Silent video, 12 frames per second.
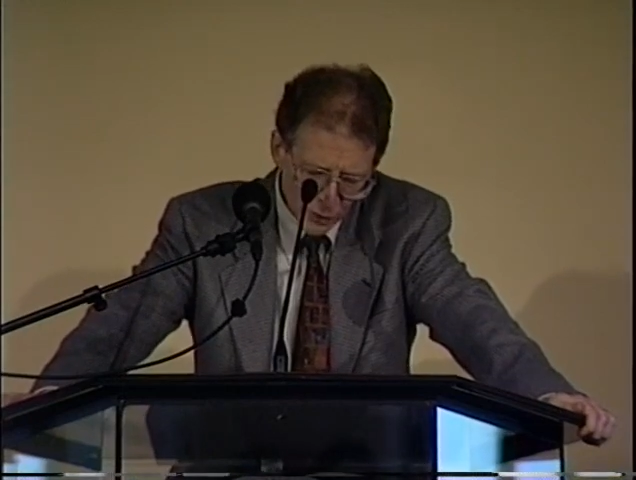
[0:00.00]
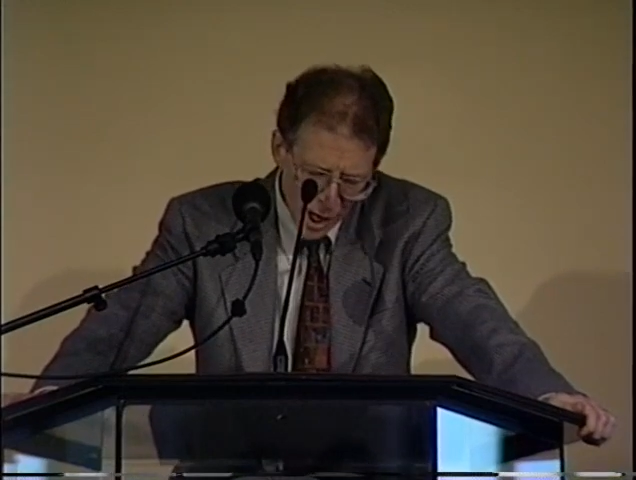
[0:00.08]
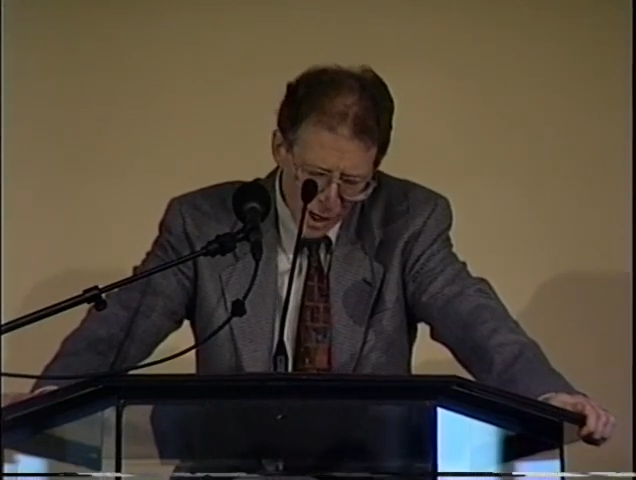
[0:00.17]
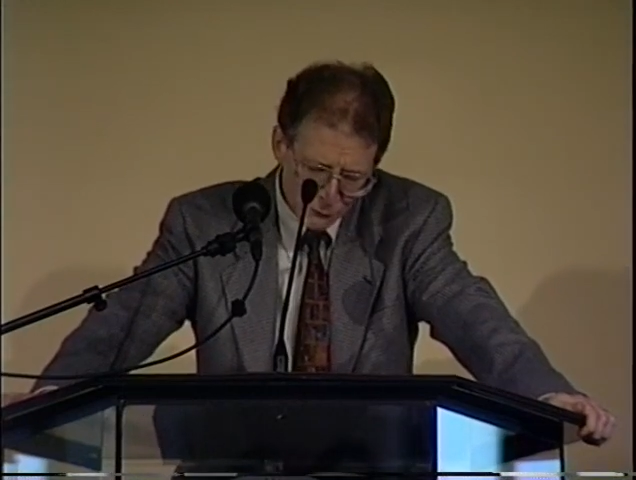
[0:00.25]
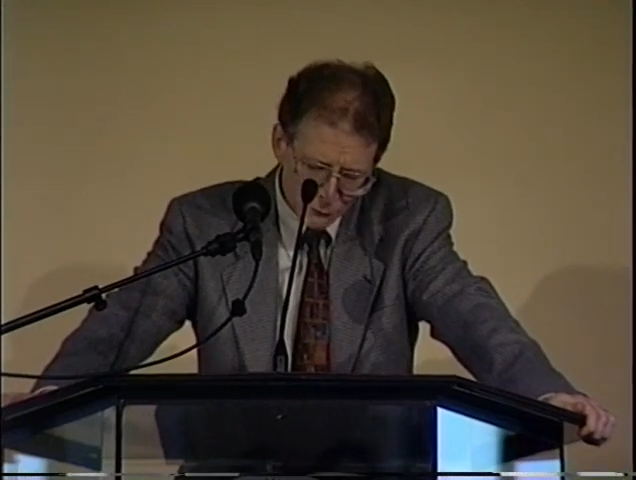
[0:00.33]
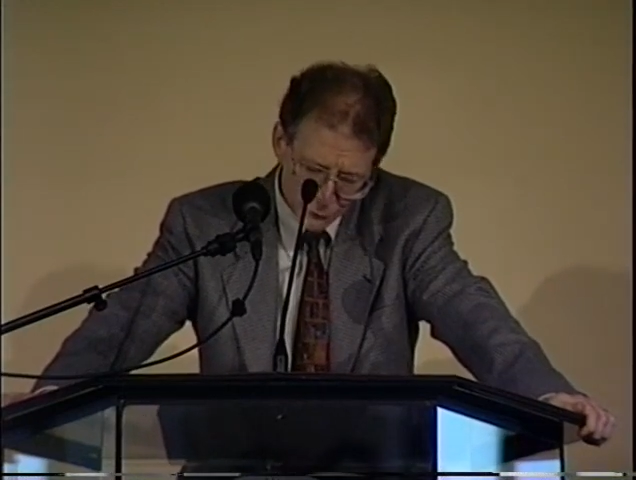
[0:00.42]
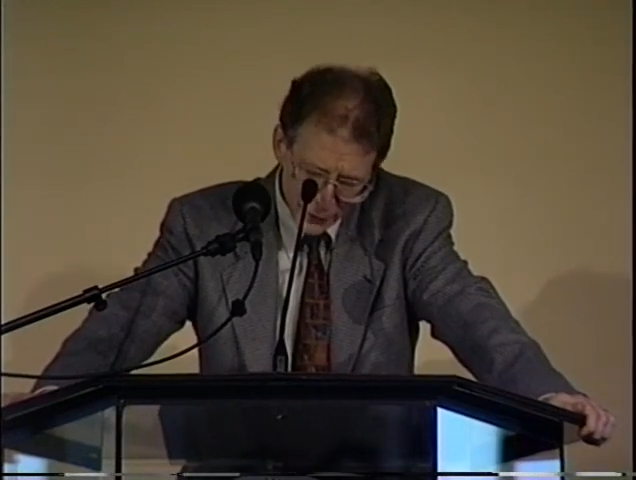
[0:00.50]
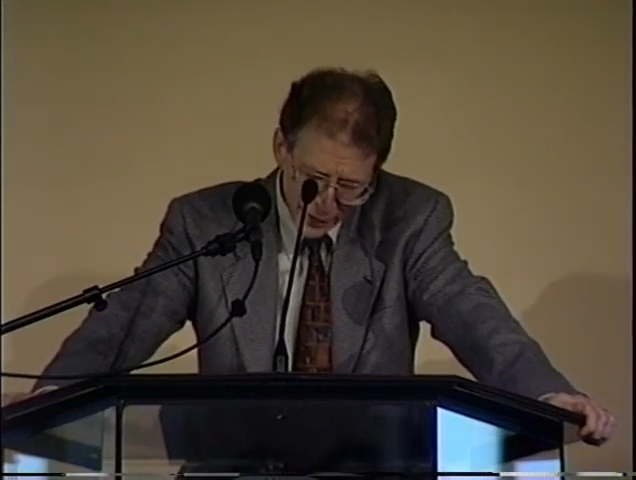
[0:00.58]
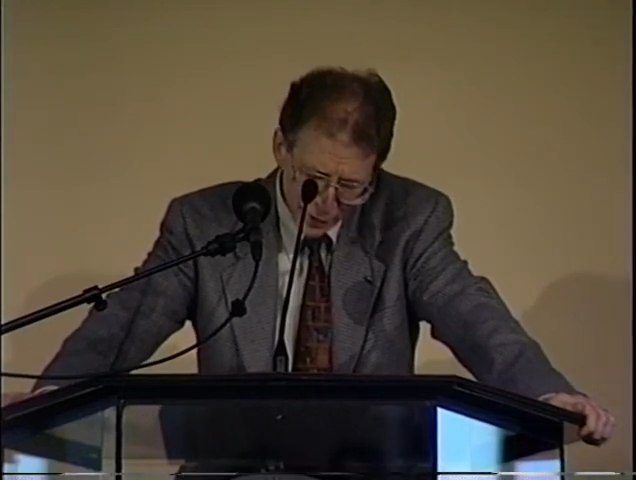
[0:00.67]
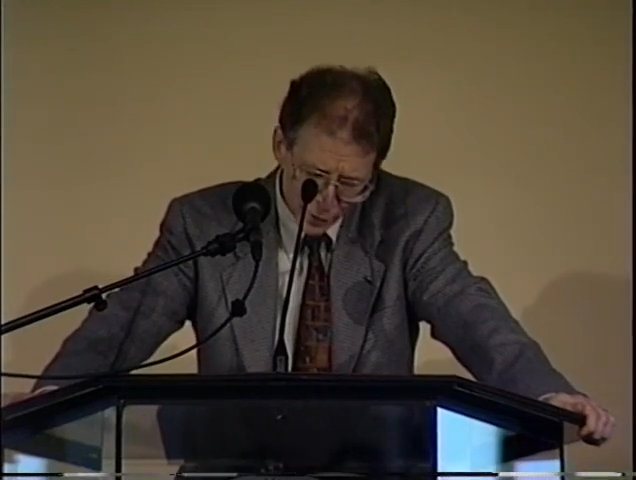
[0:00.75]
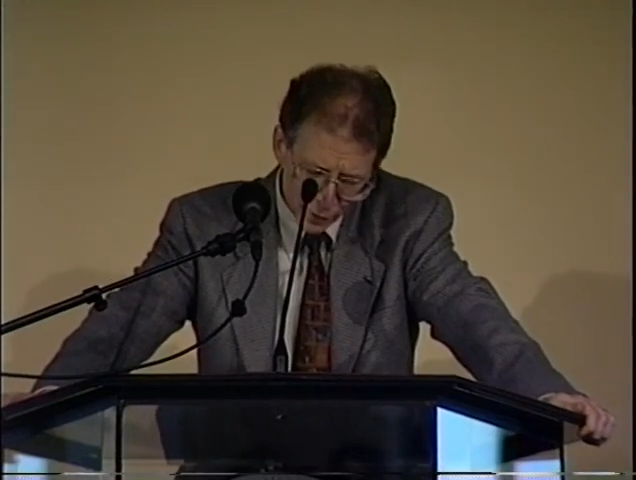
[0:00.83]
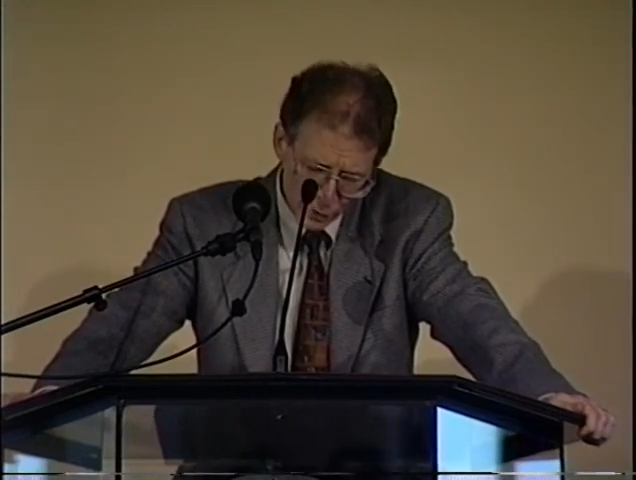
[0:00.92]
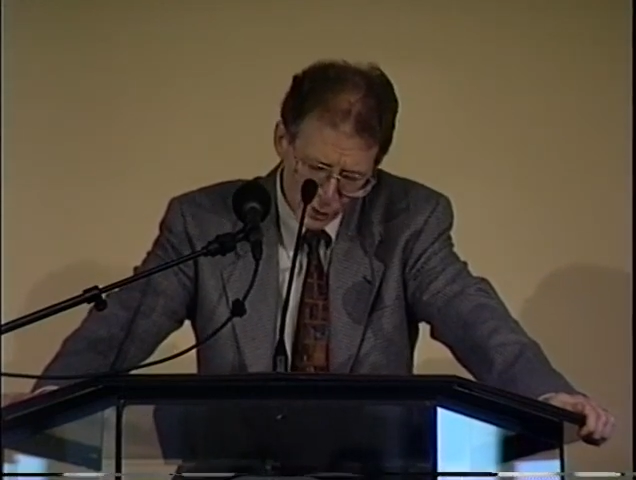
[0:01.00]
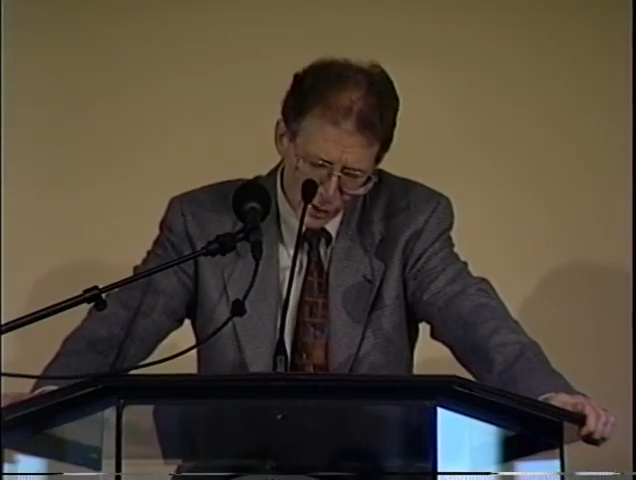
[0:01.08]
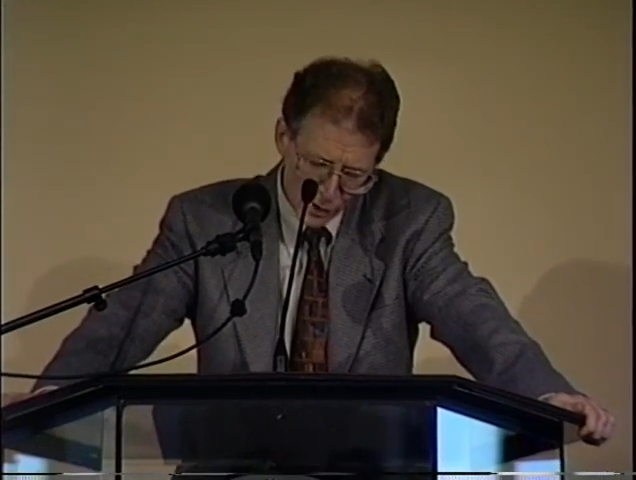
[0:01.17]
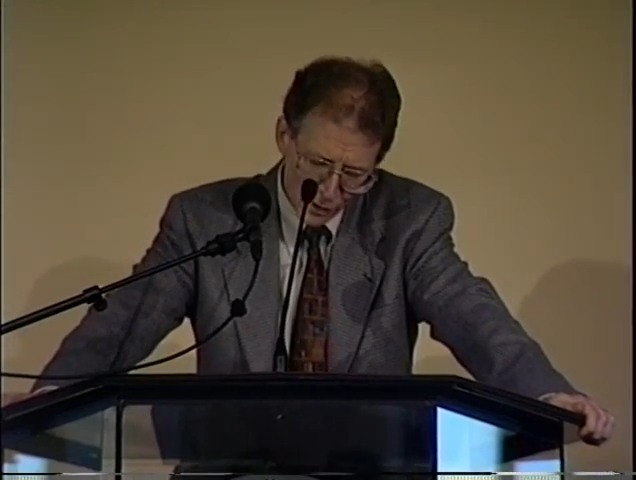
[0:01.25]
not fear